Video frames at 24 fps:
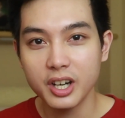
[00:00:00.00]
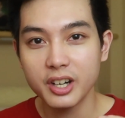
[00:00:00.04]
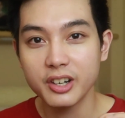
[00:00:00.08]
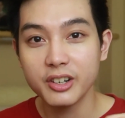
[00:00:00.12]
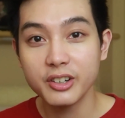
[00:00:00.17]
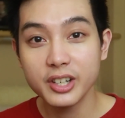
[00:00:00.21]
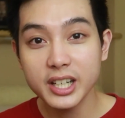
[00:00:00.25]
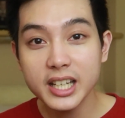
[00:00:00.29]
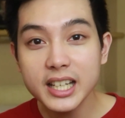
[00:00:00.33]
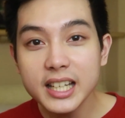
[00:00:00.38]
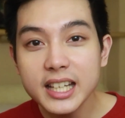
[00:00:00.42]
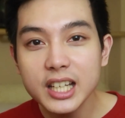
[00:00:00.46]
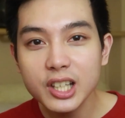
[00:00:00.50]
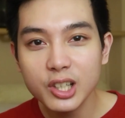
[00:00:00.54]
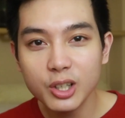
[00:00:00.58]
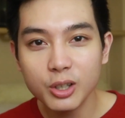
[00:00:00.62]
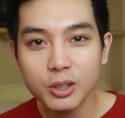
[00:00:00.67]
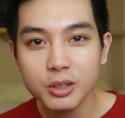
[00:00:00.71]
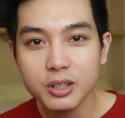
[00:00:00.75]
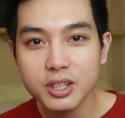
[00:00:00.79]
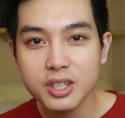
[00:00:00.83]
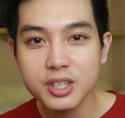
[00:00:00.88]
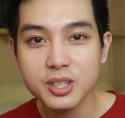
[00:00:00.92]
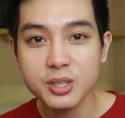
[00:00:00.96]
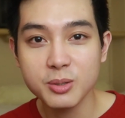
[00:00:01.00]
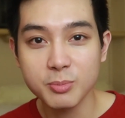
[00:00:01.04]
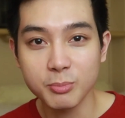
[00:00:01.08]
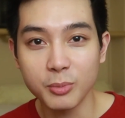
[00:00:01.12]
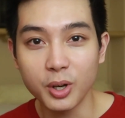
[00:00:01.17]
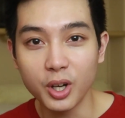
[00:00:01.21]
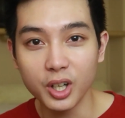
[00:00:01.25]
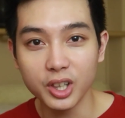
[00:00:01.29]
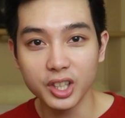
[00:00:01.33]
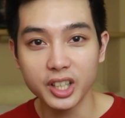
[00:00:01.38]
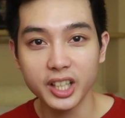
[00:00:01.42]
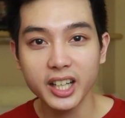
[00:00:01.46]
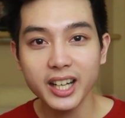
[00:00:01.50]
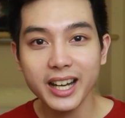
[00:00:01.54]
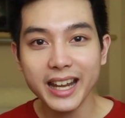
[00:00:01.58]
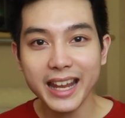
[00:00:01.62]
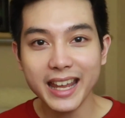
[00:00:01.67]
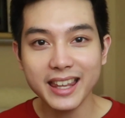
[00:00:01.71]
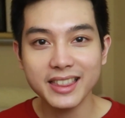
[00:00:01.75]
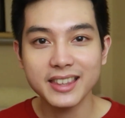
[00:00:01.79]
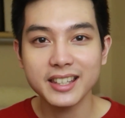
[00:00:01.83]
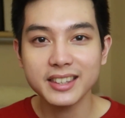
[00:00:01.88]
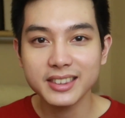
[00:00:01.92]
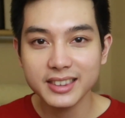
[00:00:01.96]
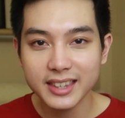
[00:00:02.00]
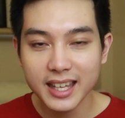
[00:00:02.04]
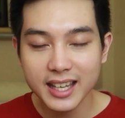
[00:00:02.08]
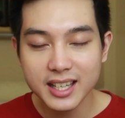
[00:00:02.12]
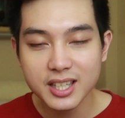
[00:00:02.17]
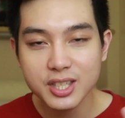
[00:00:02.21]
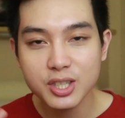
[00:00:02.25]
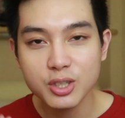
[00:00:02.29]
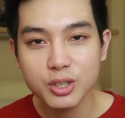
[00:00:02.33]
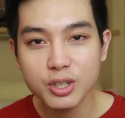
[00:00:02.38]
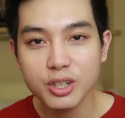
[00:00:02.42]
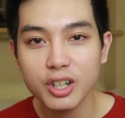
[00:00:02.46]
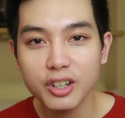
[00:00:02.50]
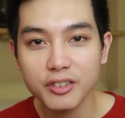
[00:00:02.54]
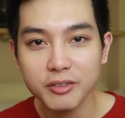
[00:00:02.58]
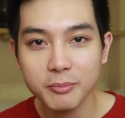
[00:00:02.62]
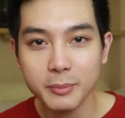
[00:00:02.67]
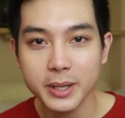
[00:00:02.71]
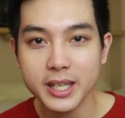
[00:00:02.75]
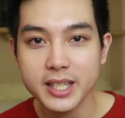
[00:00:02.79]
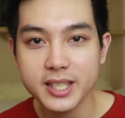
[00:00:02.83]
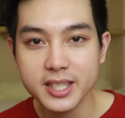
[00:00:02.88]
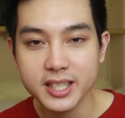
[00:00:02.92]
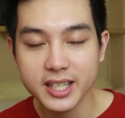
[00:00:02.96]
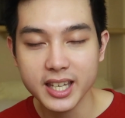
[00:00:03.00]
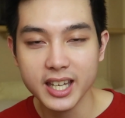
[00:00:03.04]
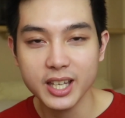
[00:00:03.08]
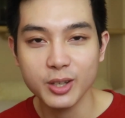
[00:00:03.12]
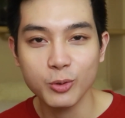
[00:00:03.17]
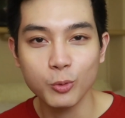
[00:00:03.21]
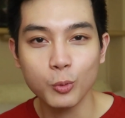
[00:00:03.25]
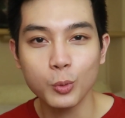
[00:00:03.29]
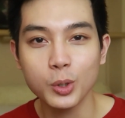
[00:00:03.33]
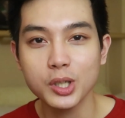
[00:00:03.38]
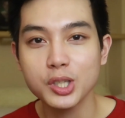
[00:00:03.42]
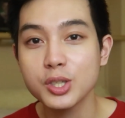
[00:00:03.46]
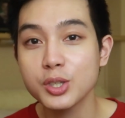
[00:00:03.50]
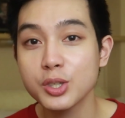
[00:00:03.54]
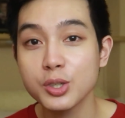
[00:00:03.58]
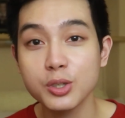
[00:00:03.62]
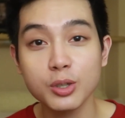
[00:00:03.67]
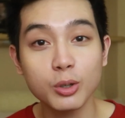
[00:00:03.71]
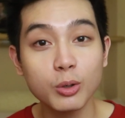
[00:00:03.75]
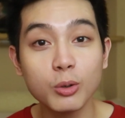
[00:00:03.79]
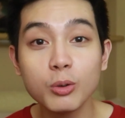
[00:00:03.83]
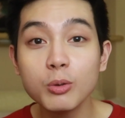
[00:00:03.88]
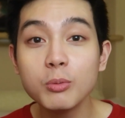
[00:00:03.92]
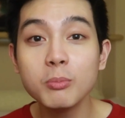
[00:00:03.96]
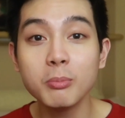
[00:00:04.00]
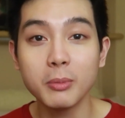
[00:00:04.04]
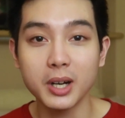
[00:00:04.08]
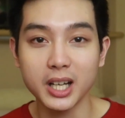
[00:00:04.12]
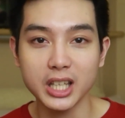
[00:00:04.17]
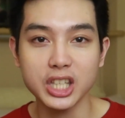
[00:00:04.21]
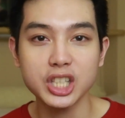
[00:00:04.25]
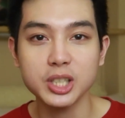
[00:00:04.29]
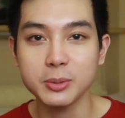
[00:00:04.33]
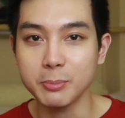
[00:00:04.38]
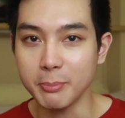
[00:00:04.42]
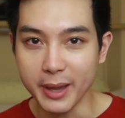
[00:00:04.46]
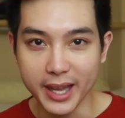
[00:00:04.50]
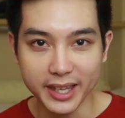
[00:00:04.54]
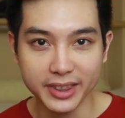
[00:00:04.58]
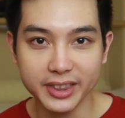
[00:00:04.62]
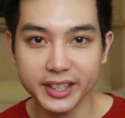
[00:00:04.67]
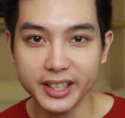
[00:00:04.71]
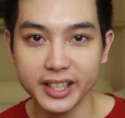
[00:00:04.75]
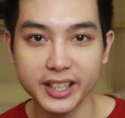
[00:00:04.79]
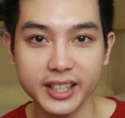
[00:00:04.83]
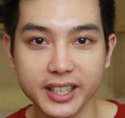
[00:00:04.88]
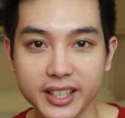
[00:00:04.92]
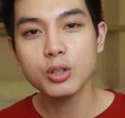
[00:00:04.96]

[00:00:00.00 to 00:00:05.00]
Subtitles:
really looked smaller and the texture of my skin was so much better.